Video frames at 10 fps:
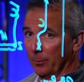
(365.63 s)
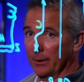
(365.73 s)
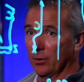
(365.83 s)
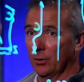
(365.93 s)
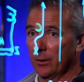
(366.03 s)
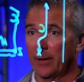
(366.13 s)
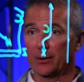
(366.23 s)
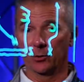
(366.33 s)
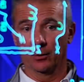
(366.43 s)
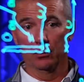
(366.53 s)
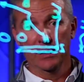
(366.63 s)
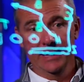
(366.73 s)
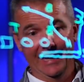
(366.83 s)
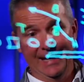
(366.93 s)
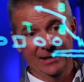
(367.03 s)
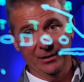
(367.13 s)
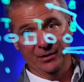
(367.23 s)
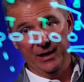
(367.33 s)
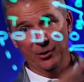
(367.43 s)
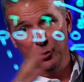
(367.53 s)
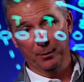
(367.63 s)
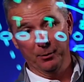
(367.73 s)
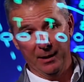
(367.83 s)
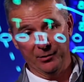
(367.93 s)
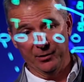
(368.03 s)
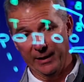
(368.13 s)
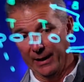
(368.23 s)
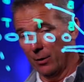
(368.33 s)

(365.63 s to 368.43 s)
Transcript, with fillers: to be two-dimensional. And as the schedule progresses, they have